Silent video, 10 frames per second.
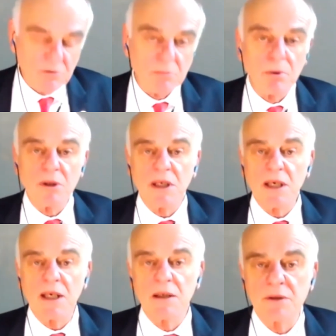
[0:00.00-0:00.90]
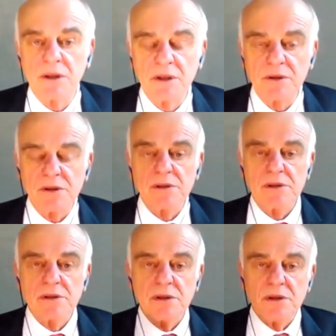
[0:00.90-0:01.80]
for pointing out that,
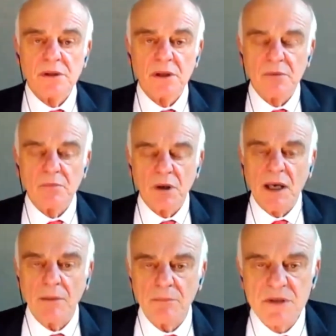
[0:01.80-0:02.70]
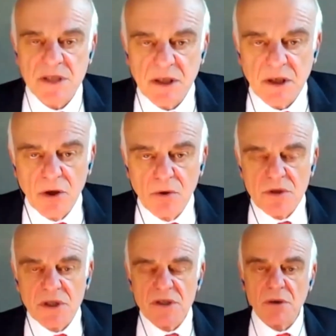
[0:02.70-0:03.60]
that what happens in
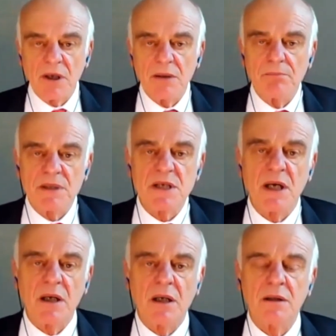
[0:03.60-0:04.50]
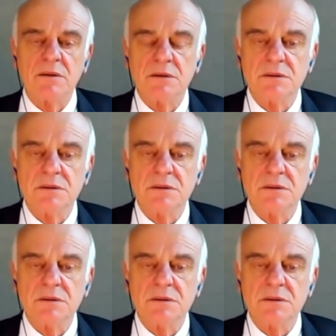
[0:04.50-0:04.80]
news is quite bizarre.